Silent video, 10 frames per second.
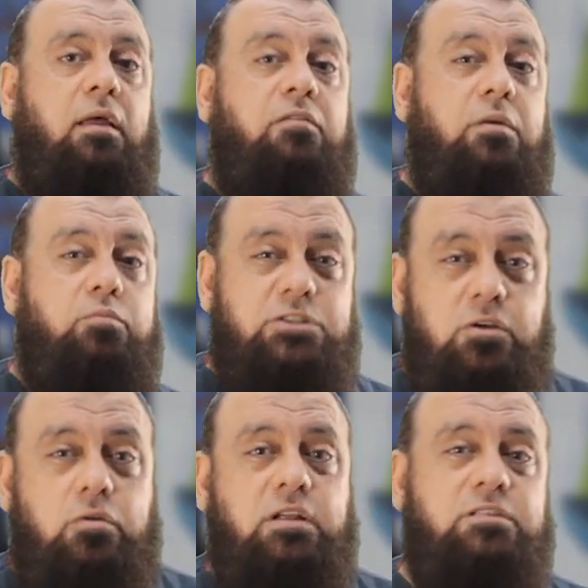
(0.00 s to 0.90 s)
The
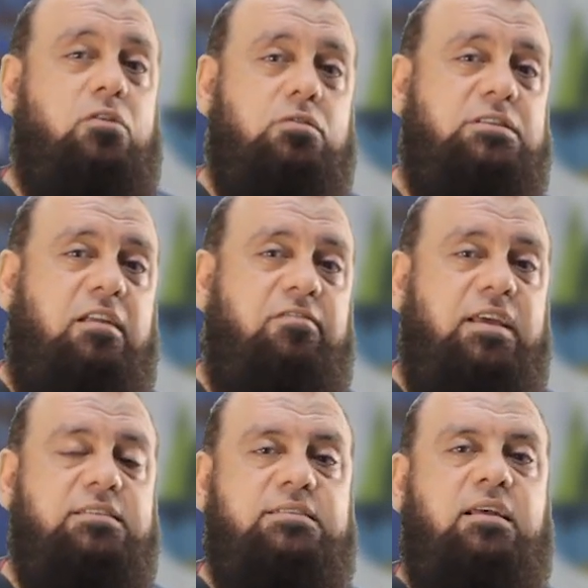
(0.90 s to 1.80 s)
posterior intercostal
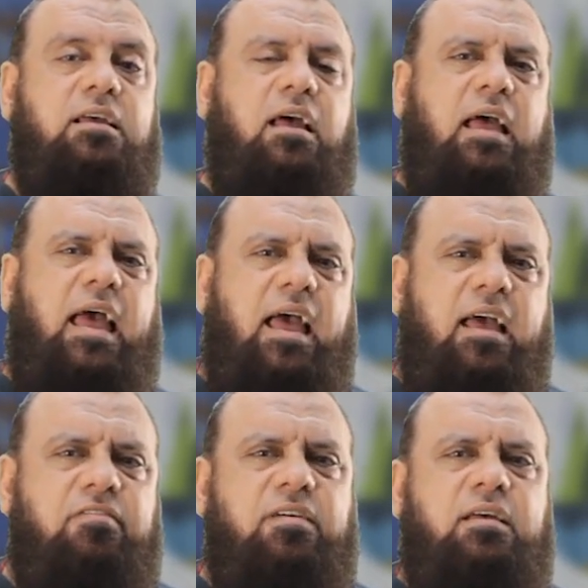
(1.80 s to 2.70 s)
veins
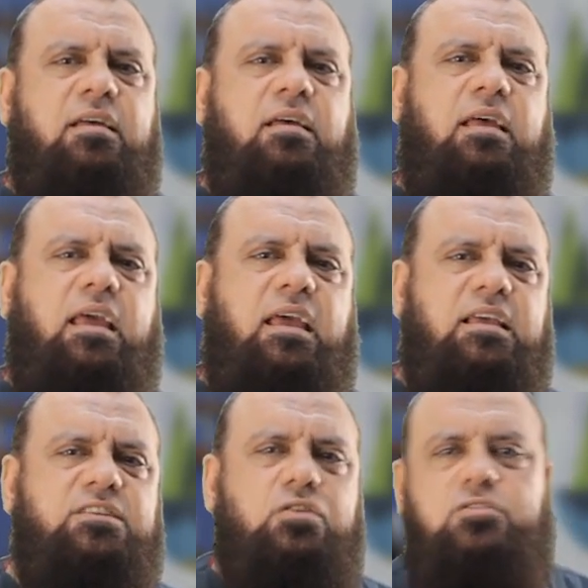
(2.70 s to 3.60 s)
have a
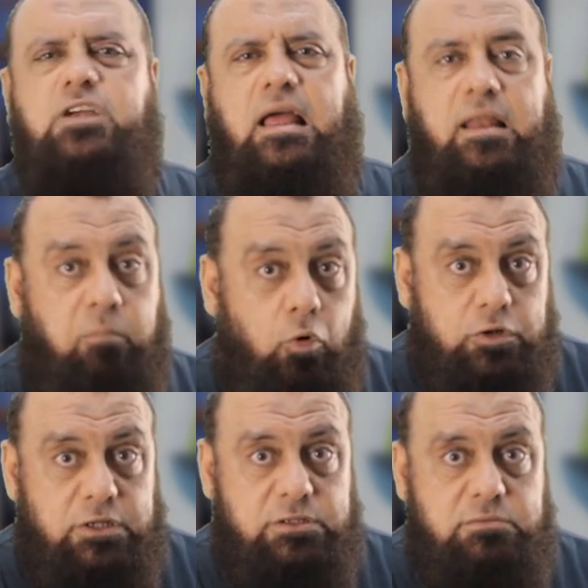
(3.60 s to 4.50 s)
surgical importance
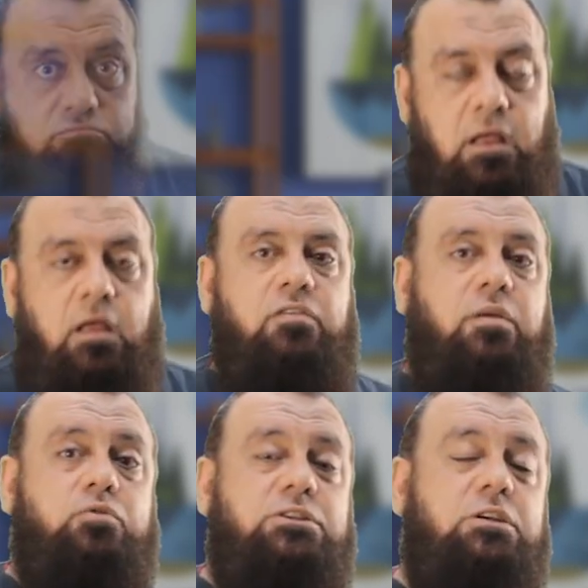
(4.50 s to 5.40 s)

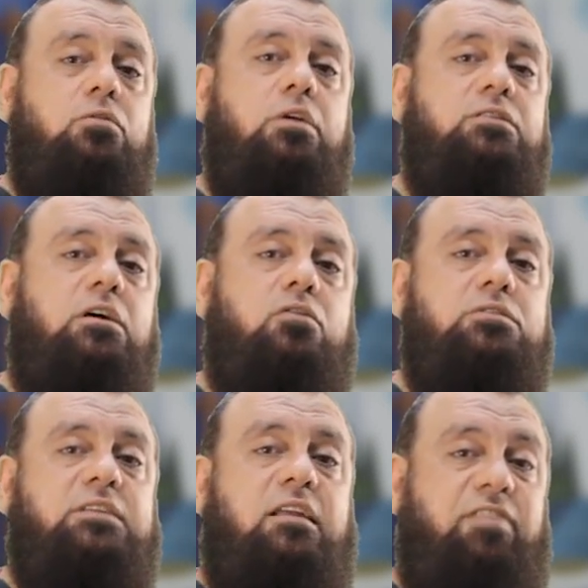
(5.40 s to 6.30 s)
the posterior
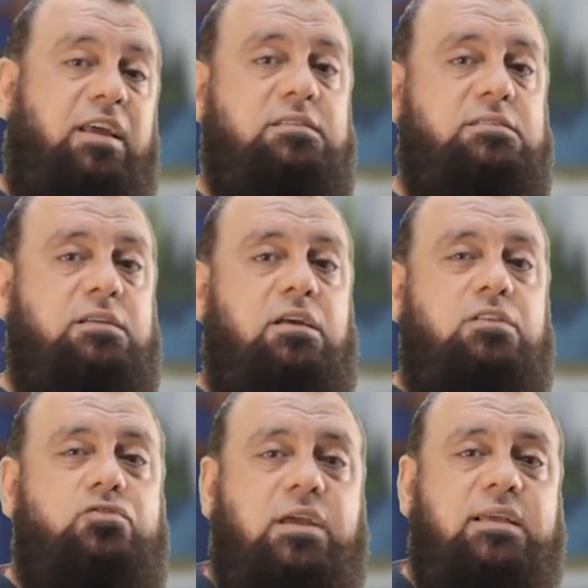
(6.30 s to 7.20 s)
intercostal veins
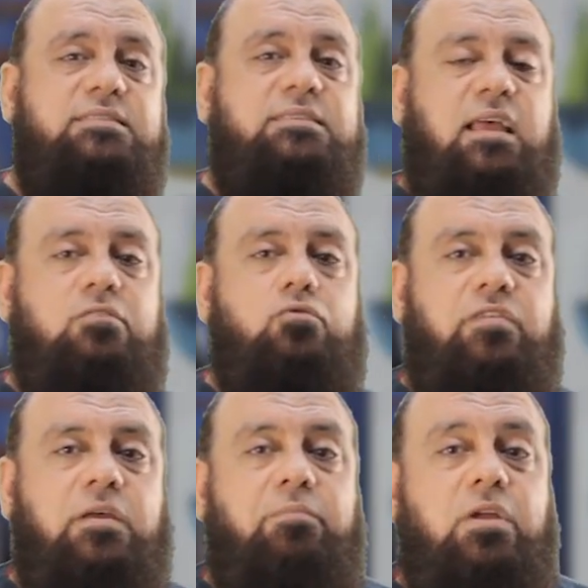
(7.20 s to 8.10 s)
drains into
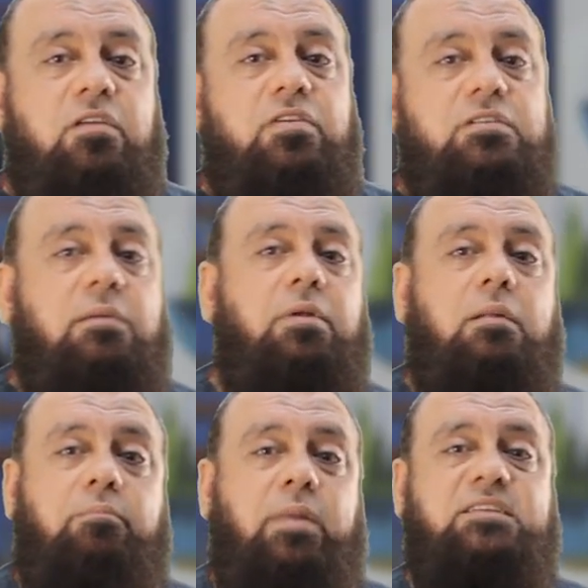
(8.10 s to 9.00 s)
the prevertebral
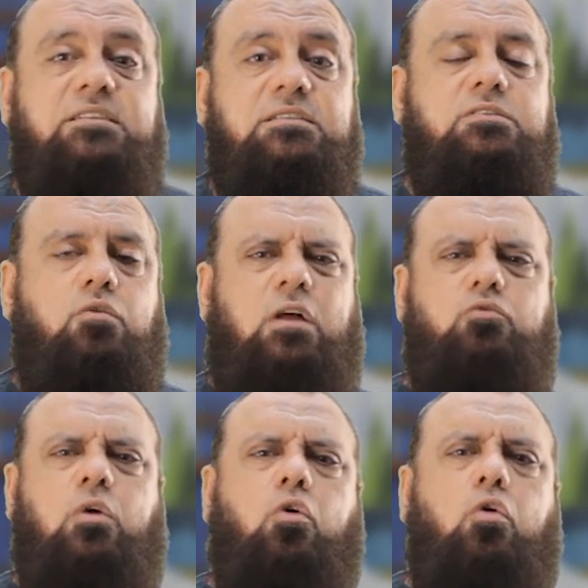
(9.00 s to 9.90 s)
plexus, what
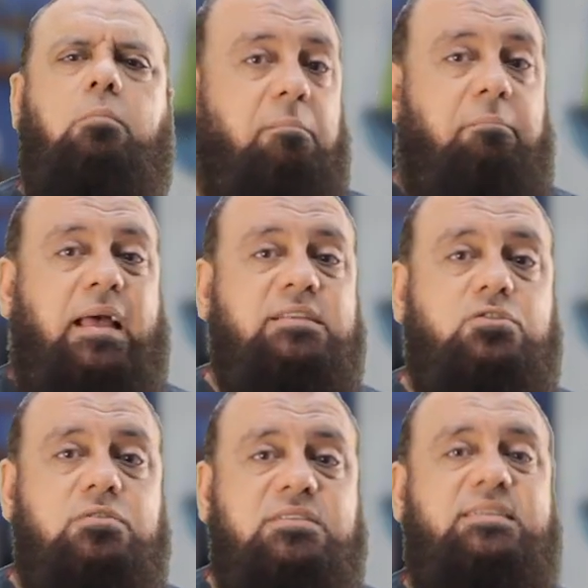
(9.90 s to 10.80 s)
we call
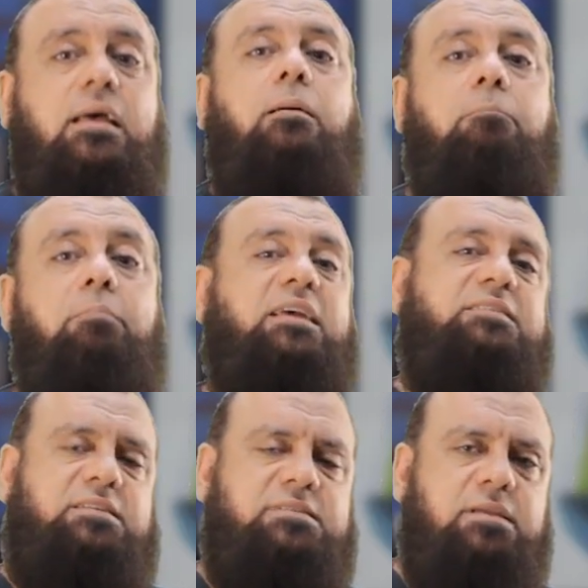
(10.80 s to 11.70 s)

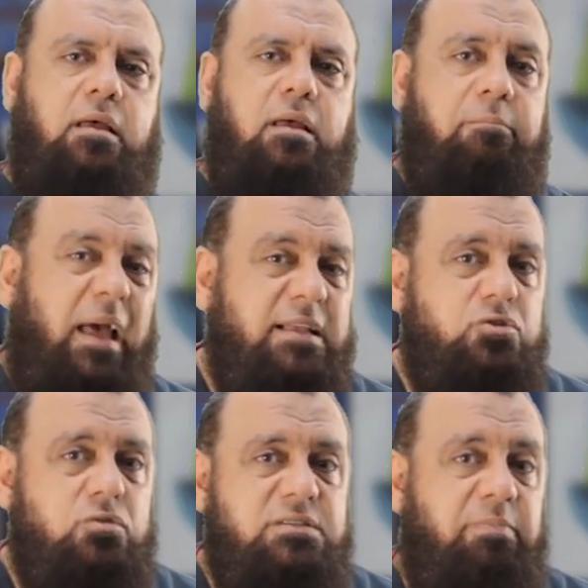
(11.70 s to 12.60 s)
plexus.
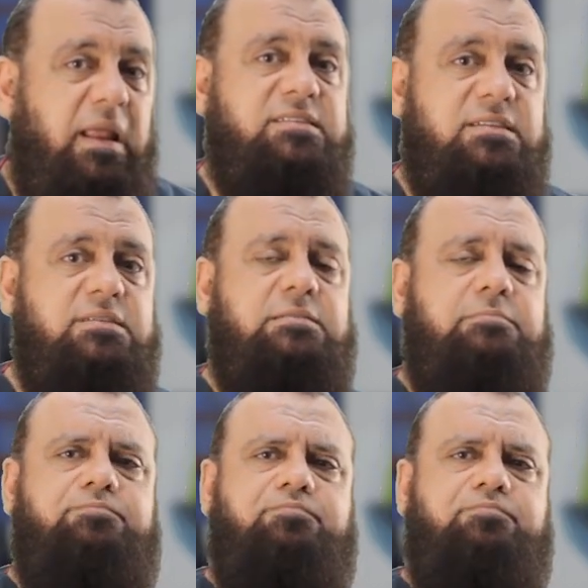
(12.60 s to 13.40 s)
plexus,